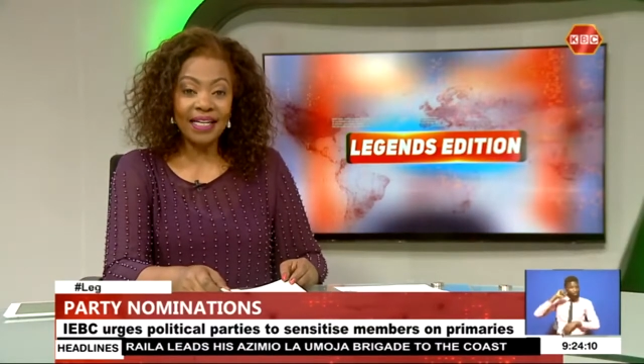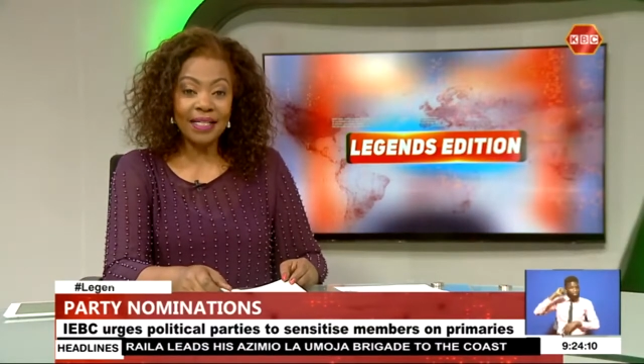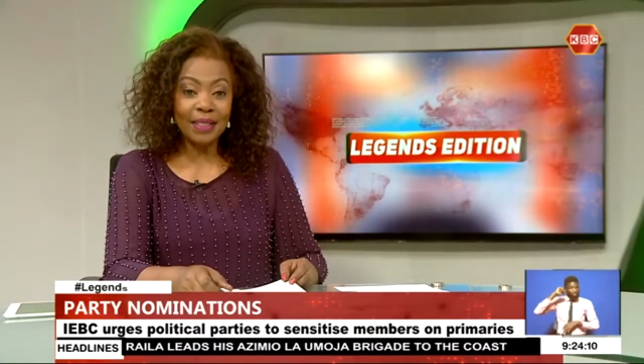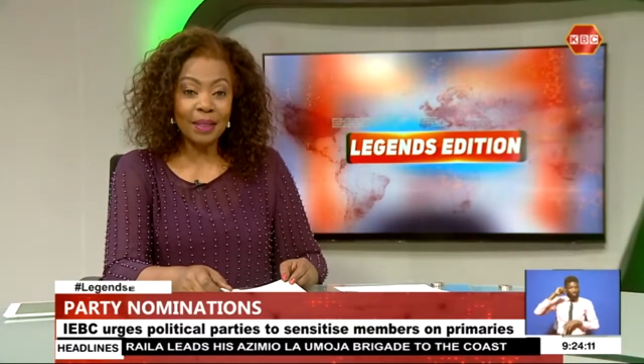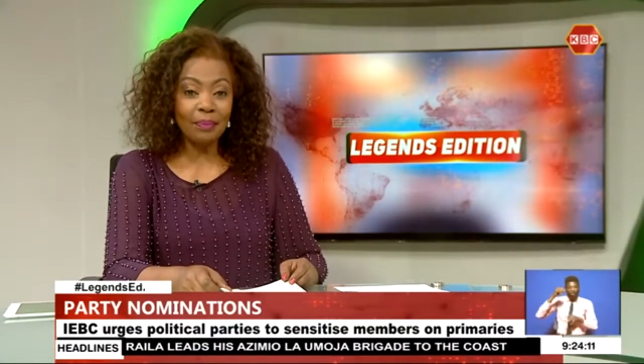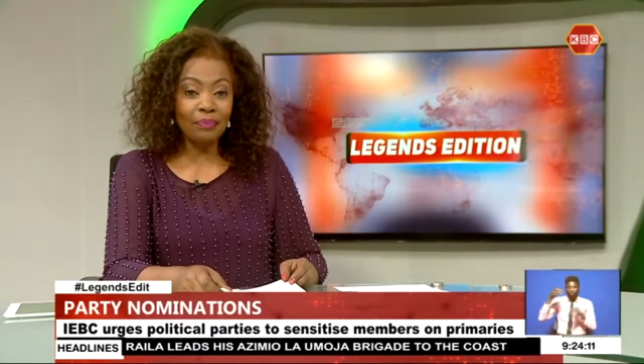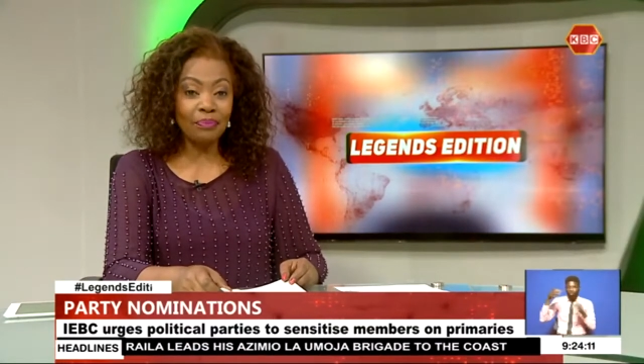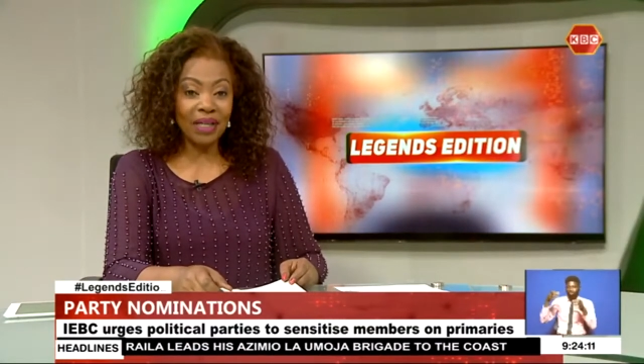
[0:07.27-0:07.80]

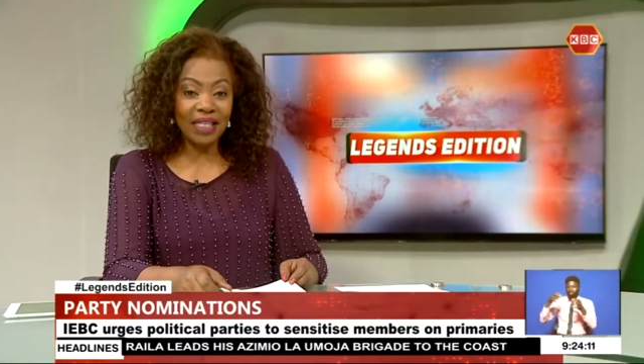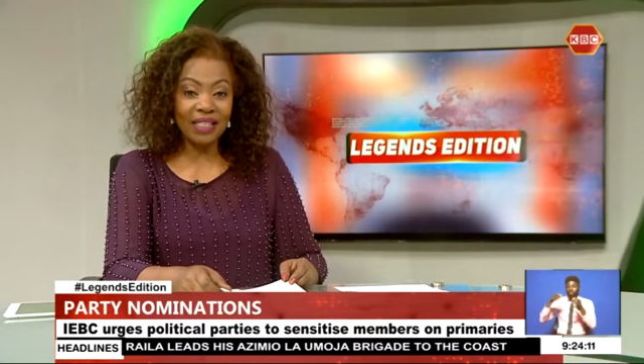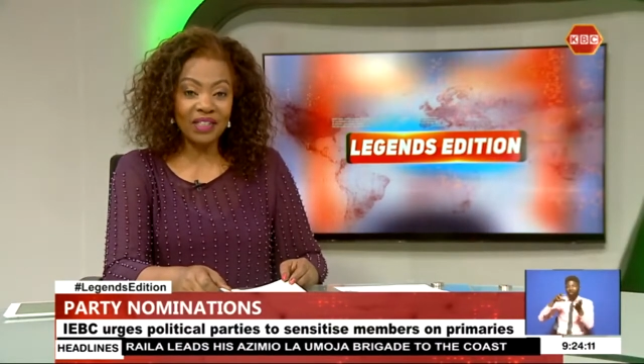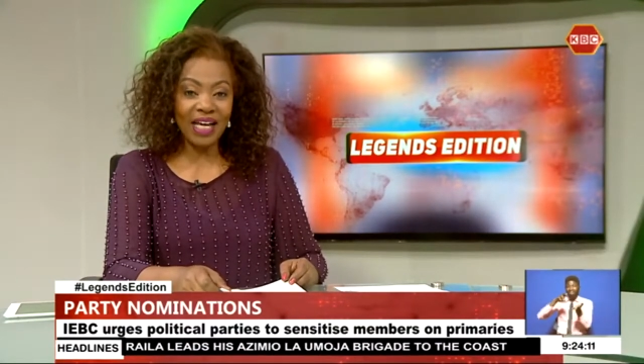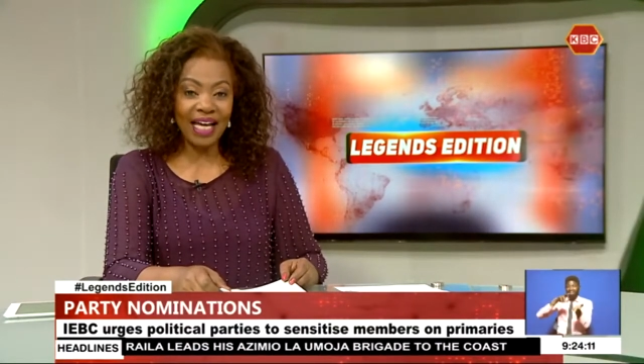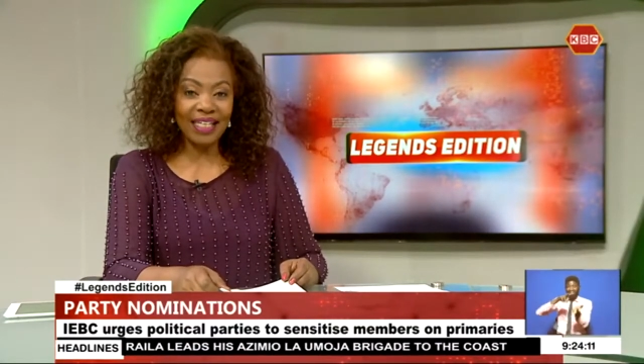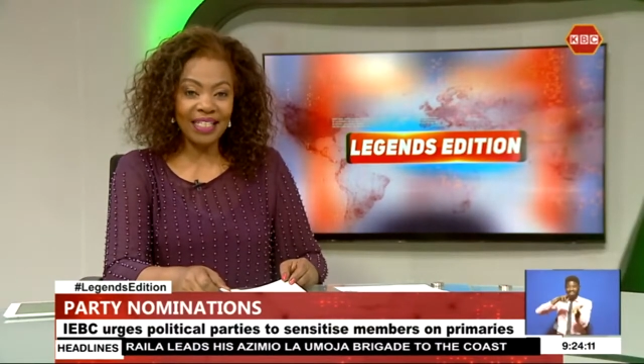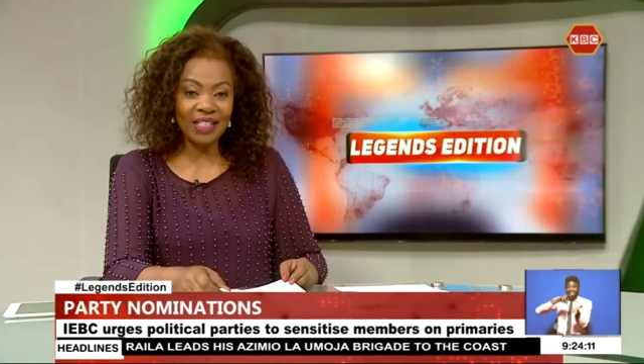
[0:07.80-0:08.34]
as a big
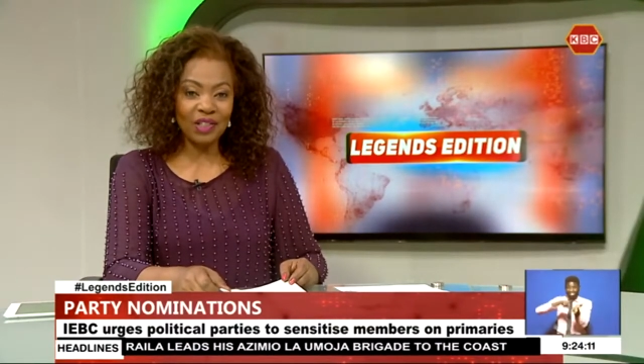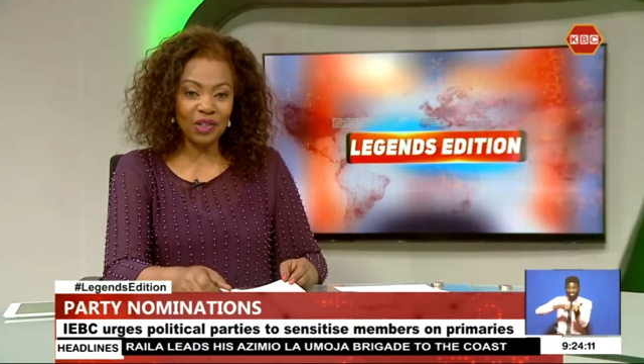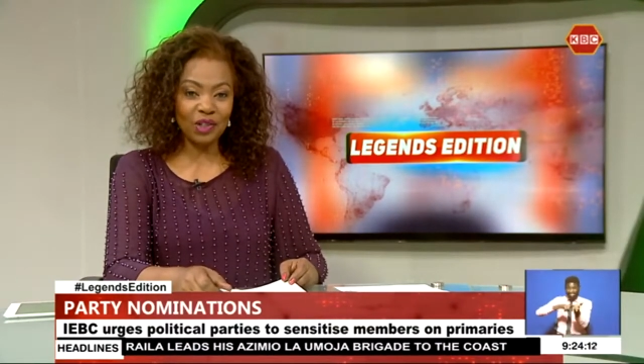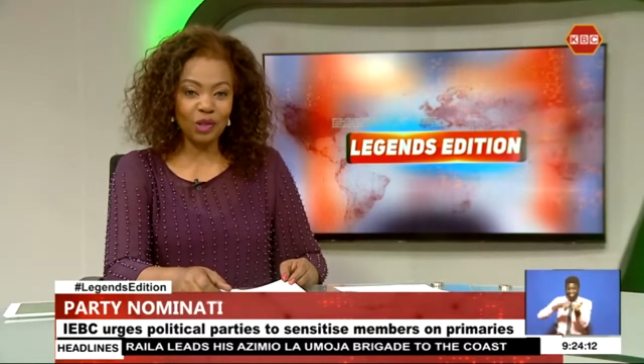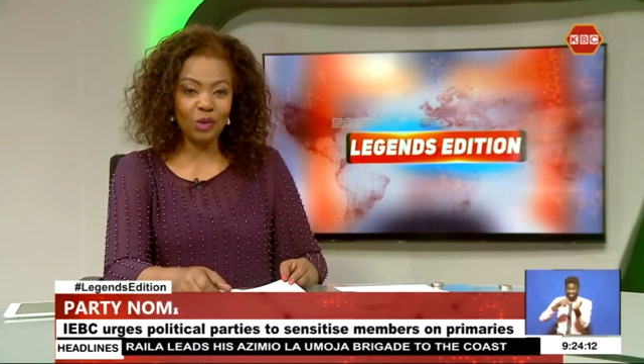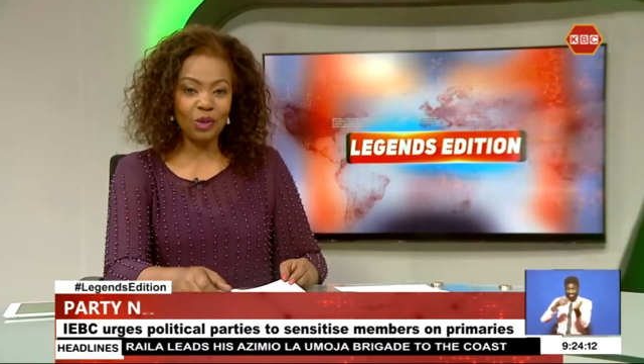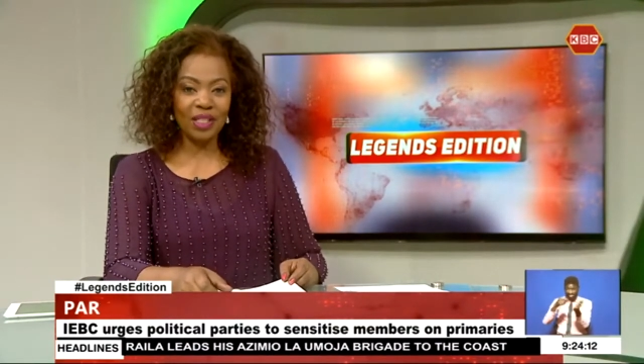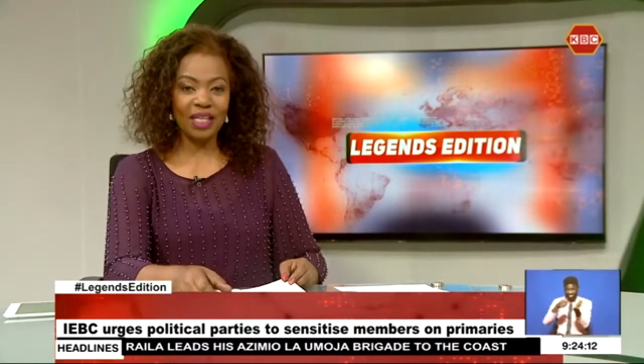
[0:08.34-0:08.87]
challenge to